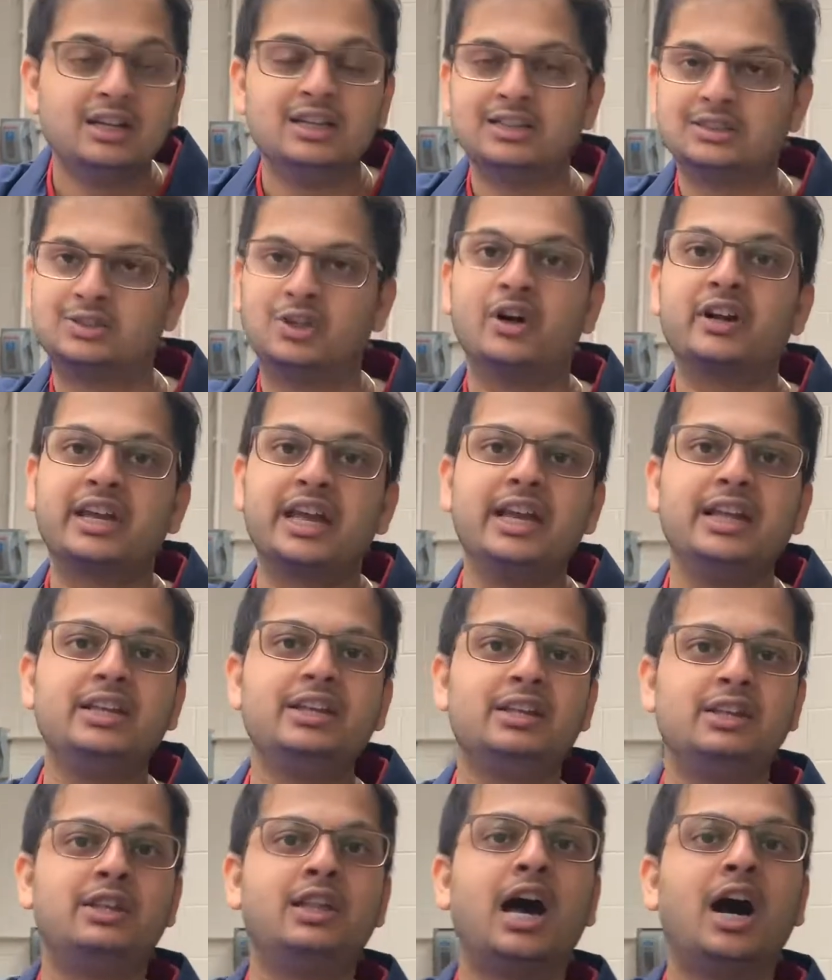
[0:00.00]
So
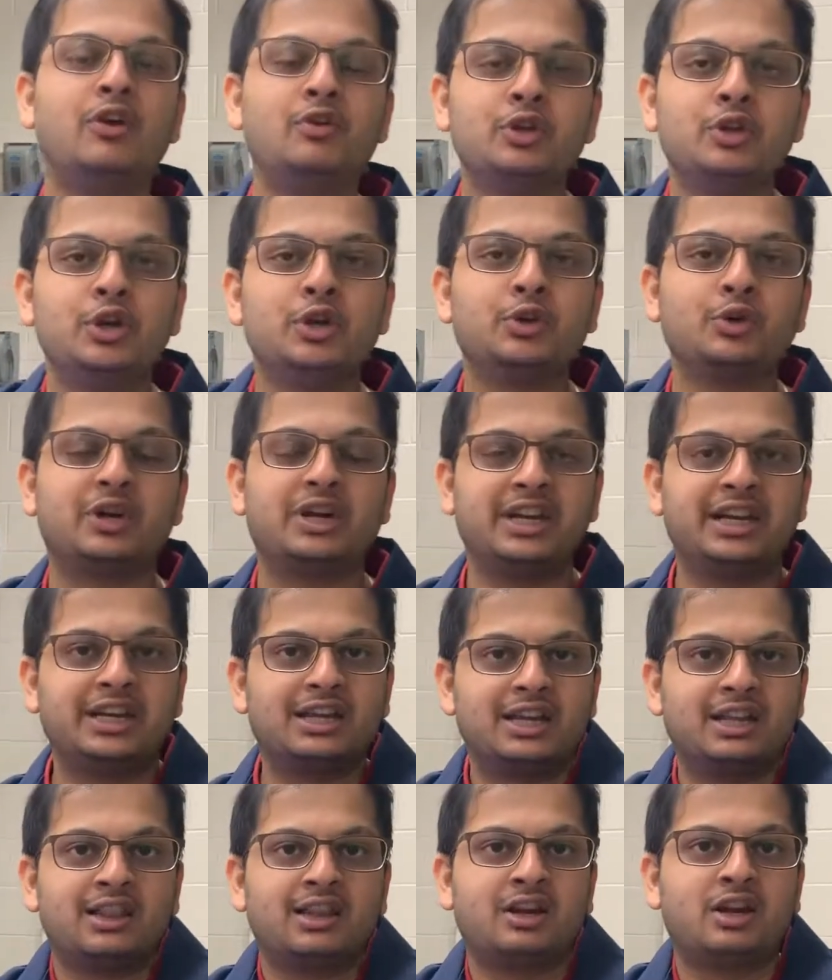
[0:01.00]
again, now you need to create
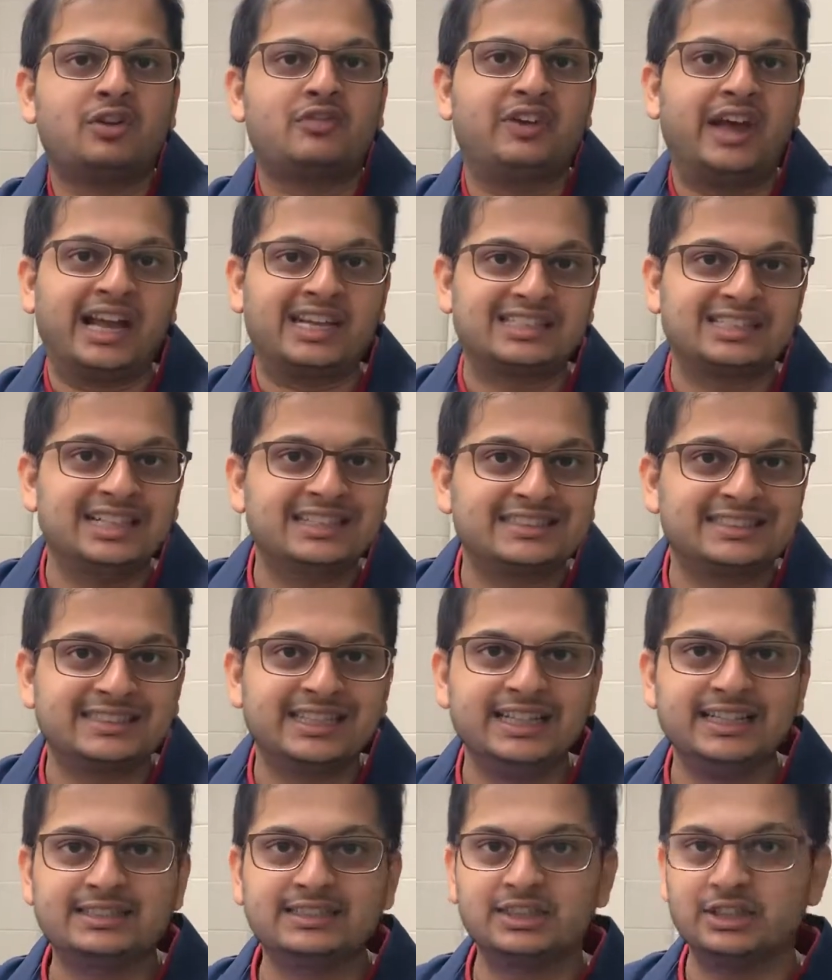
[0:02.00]
a lot of Excel
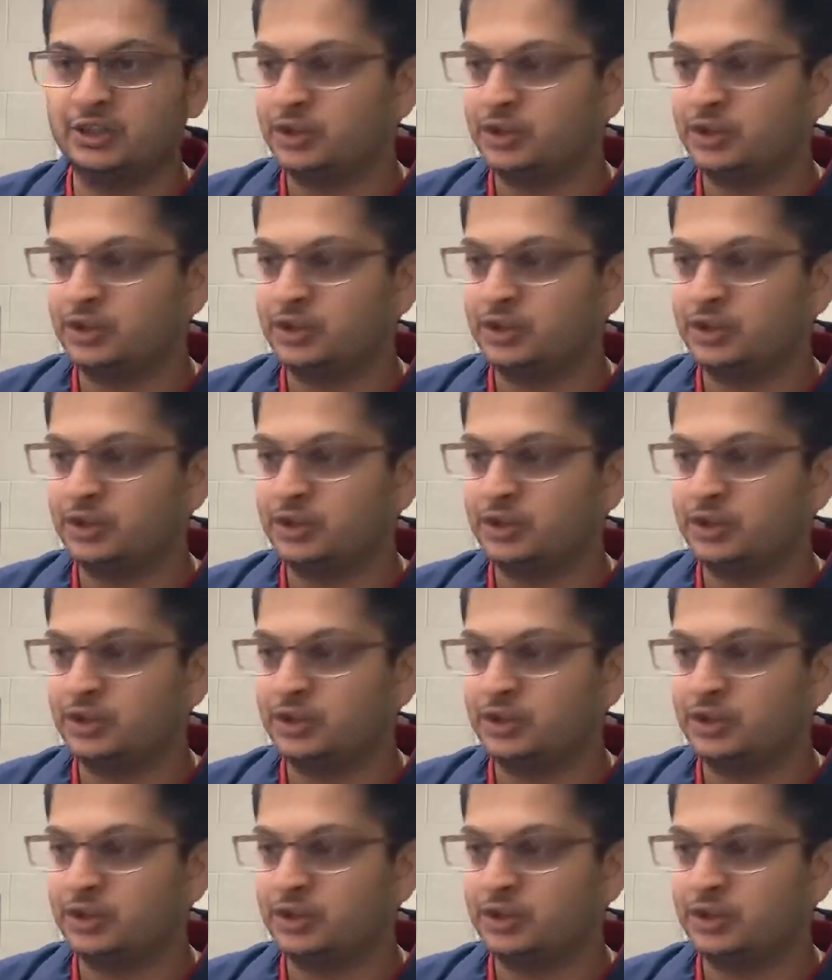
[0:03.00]
sheets.